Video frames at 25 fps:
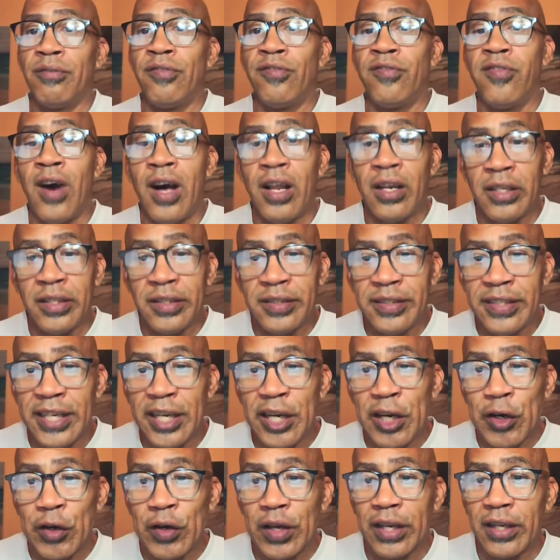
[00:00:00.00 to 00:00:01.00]

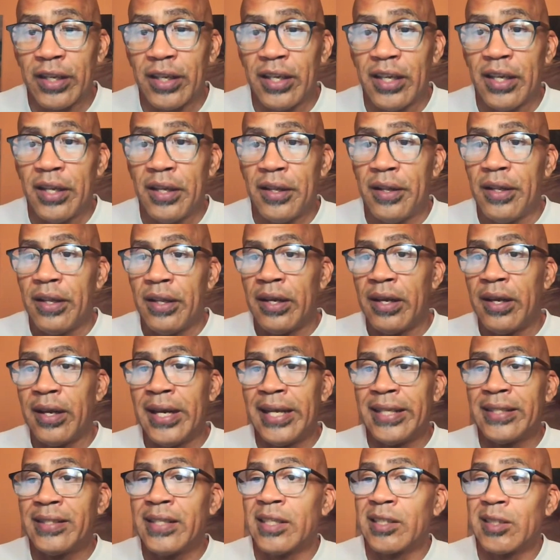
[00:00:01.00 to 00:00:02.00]
volunteering?
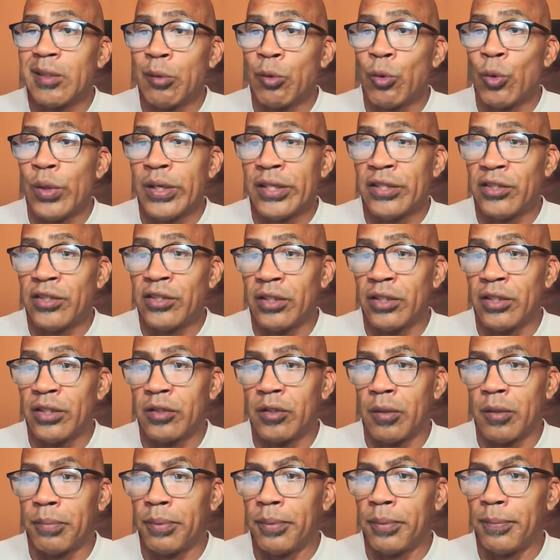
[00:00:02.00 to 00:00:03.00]
Let's get some questions
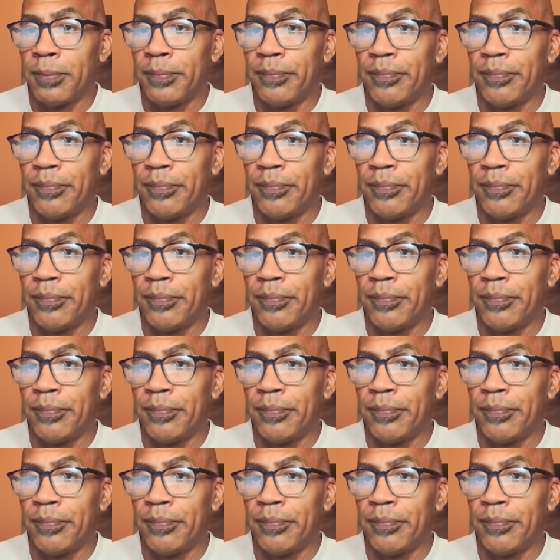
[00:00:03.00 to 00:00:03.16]
up.